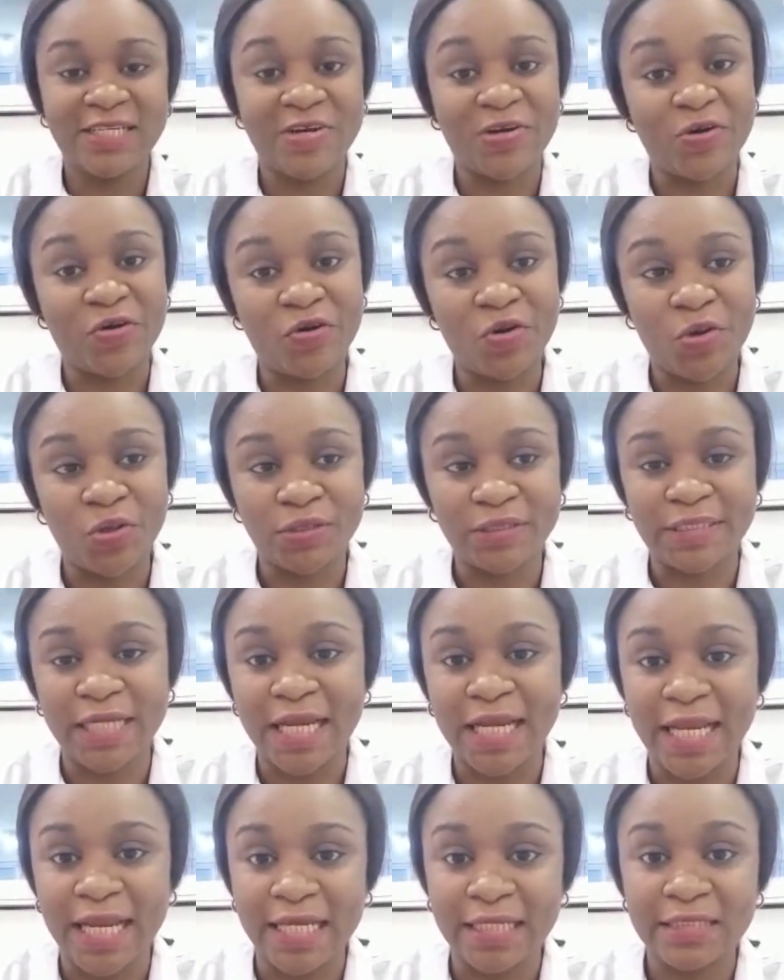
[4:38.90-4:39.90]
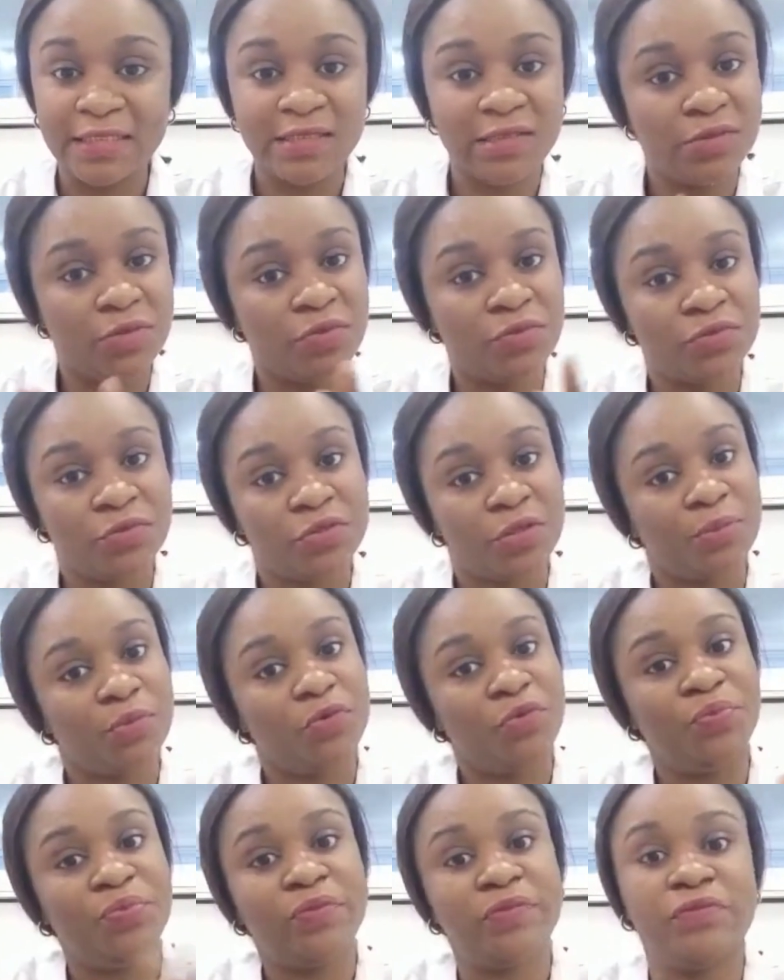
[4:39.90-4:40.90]
or contact lens. Some
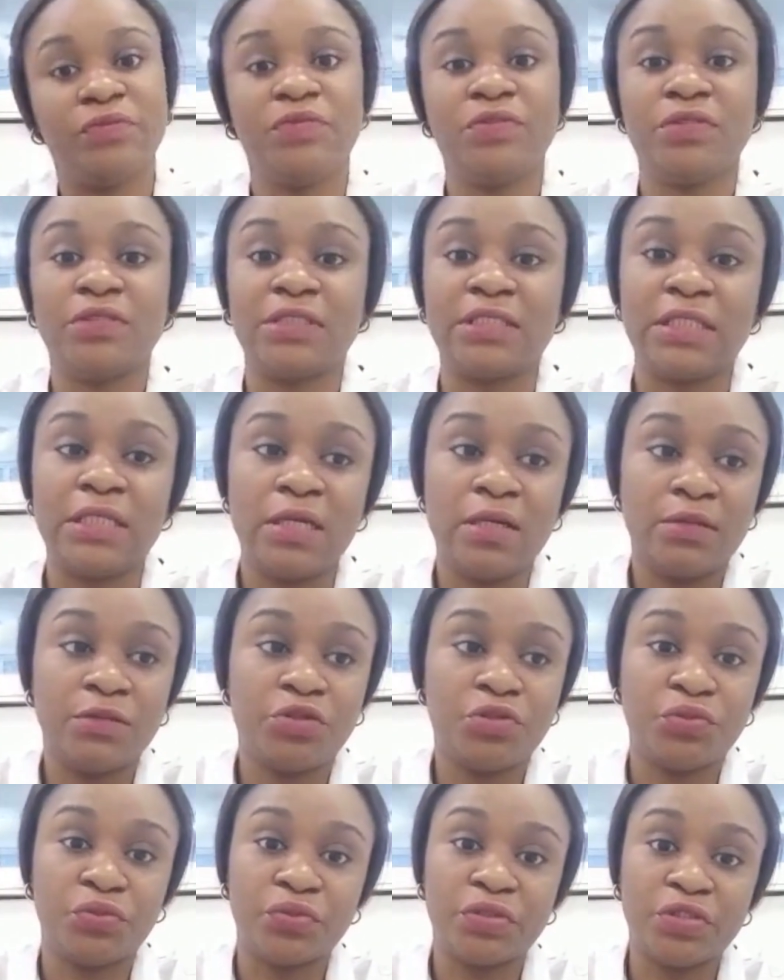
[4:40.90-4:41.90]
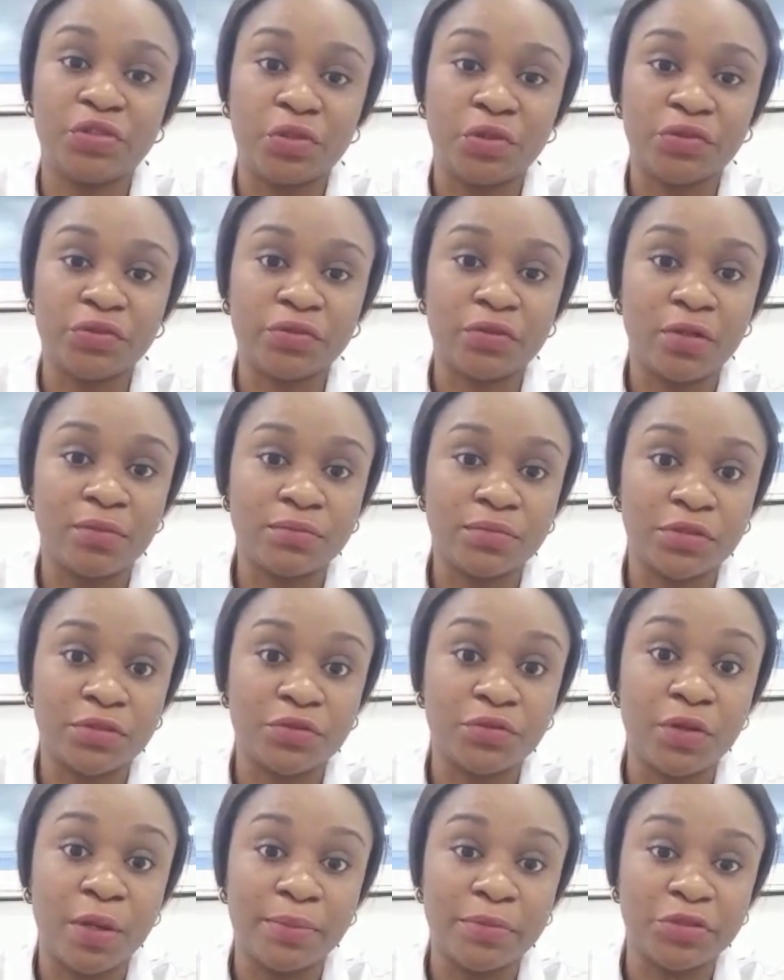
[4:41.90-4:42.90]
could be used through surgery,
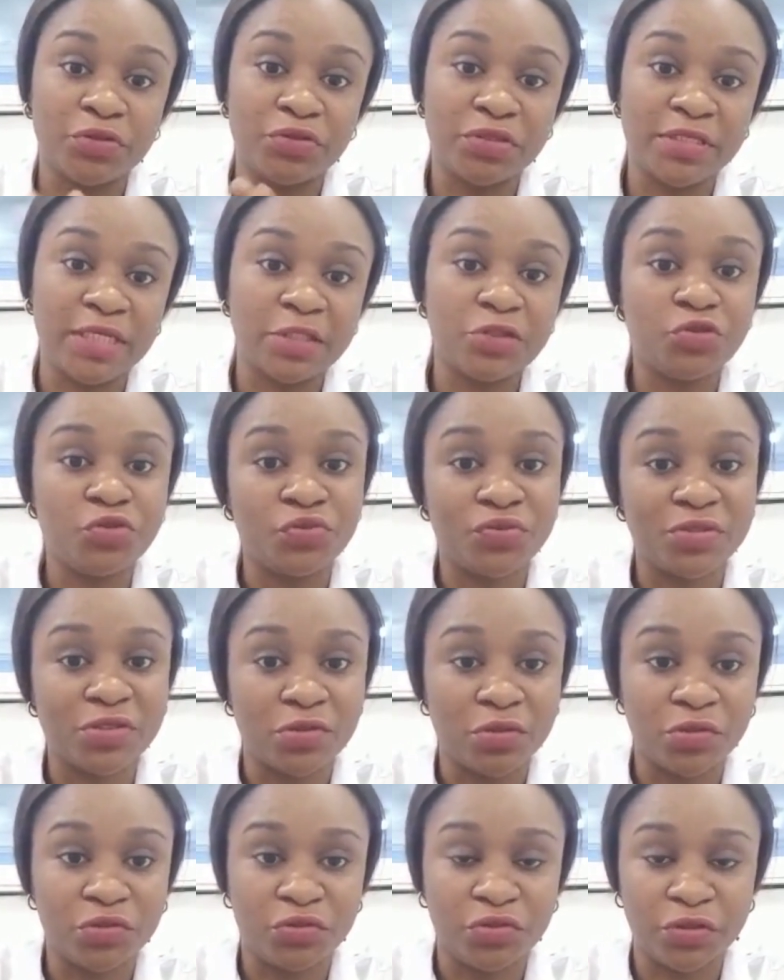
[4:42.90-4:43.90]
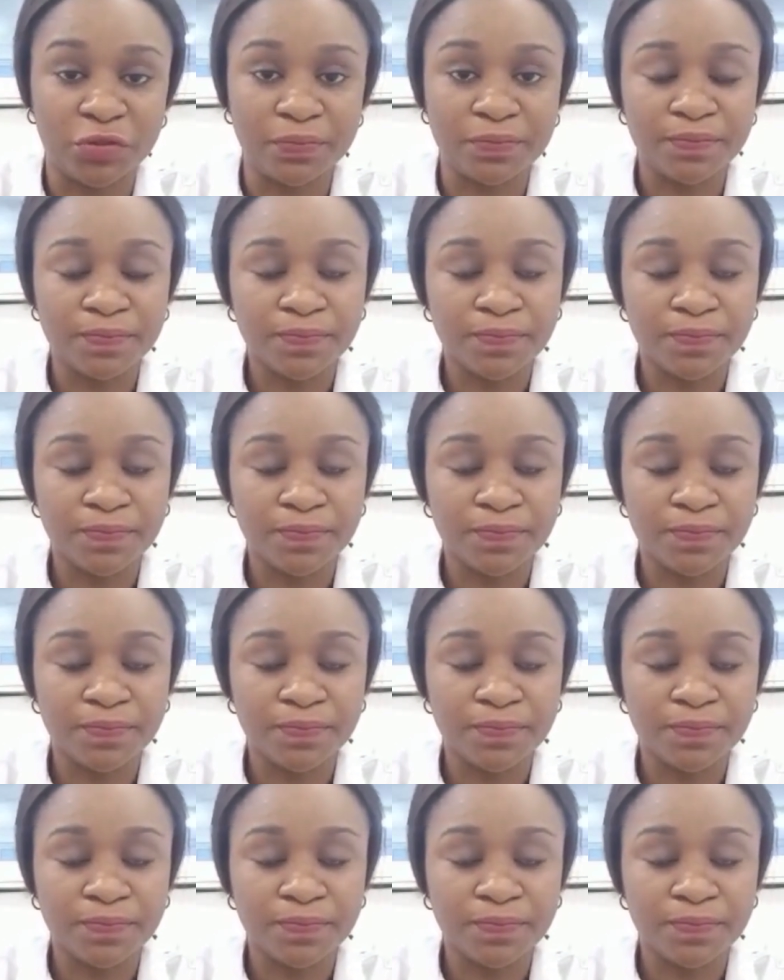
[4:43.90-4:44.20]
can be treated through surgery.